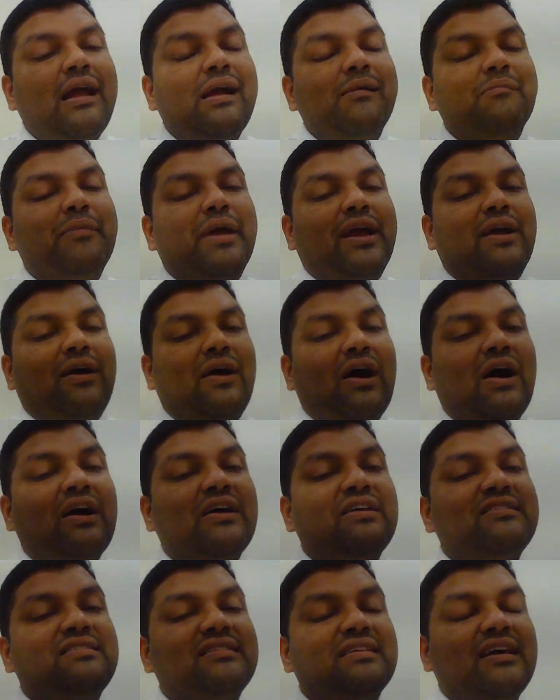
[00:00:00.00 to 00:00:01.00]

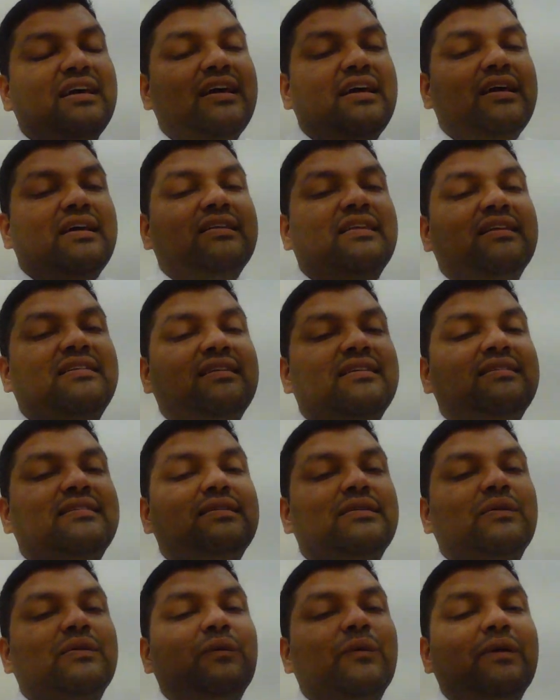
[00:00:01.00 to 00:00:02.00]
because this
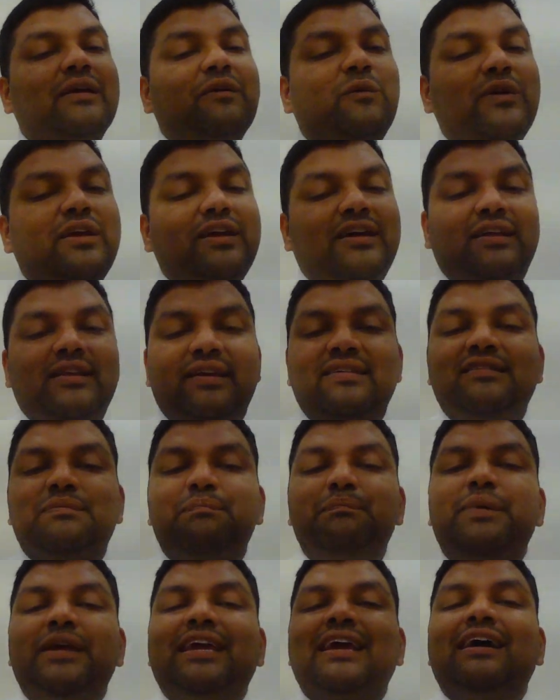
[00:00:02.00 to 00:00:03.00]
is really
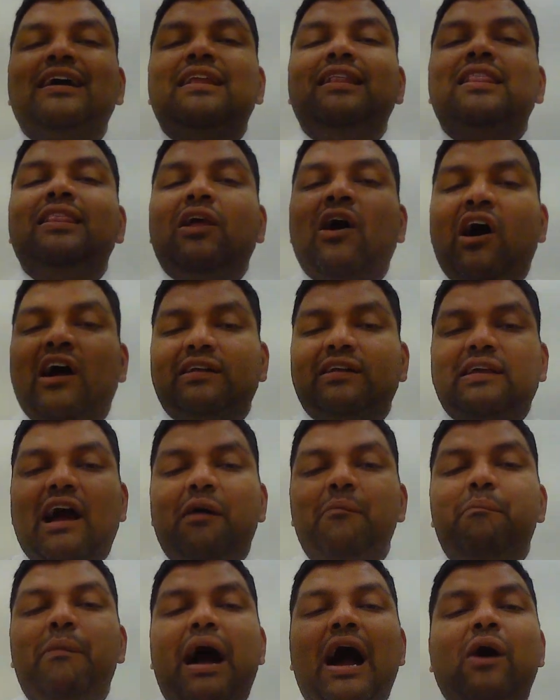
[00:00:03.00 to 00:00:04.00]
speaking a lot
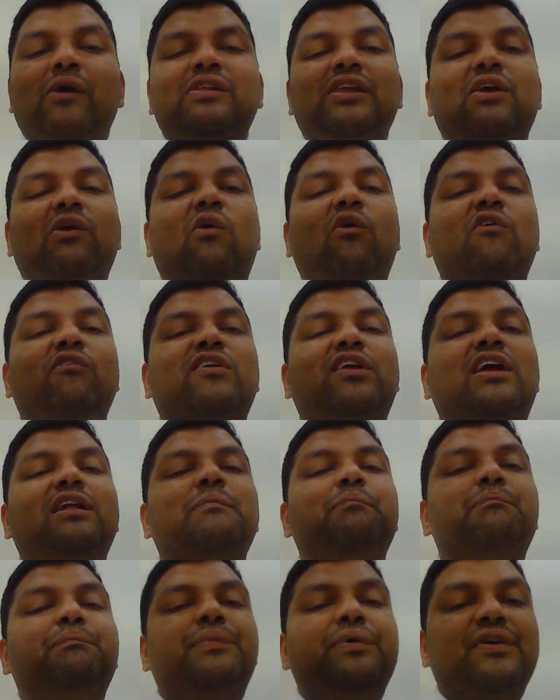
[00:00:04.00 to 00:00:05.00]
about the
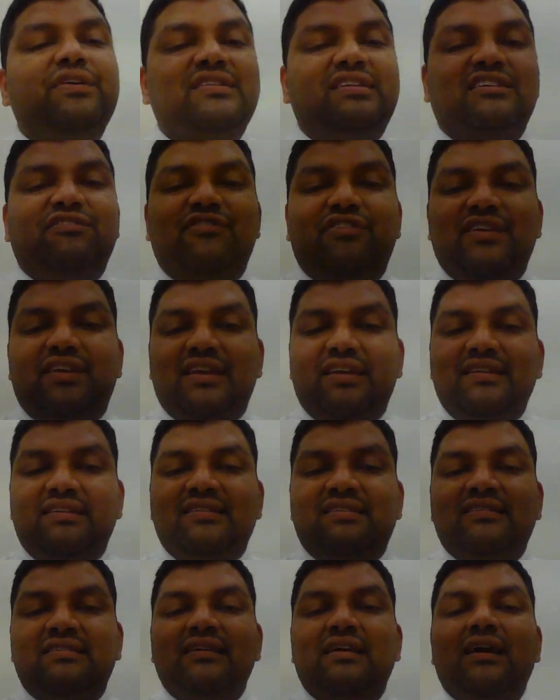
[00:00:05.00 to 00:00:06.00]
overall
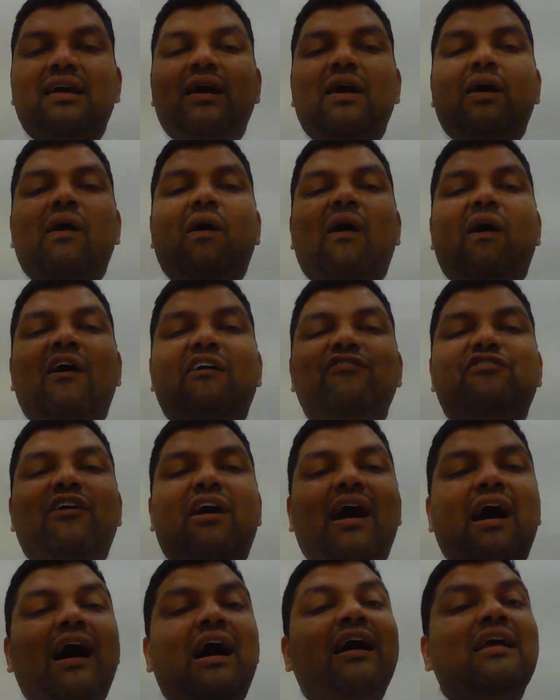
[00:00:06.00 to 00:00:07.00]
perseverance of
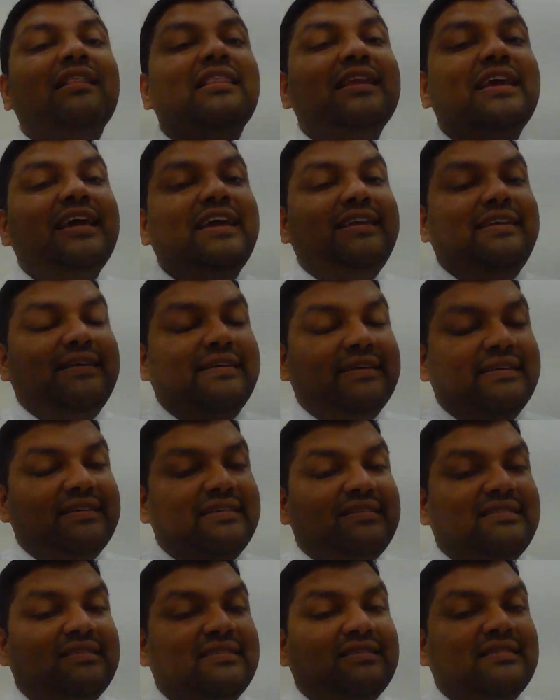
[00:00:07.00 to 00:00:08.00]
our
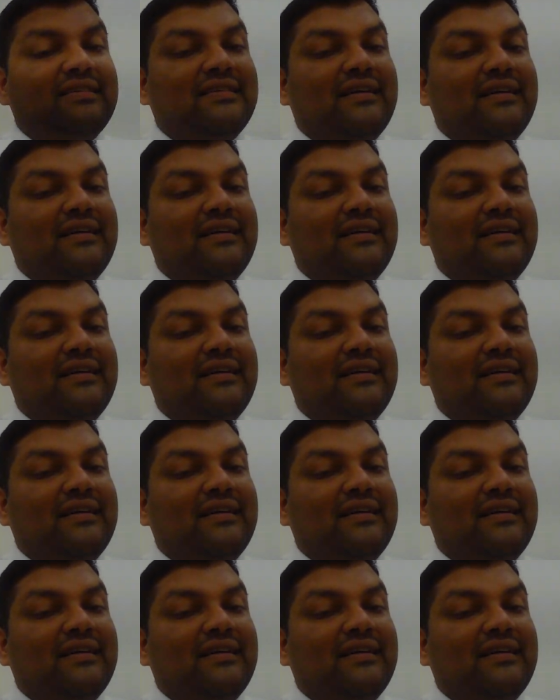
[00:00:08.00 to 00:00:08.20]
leaders.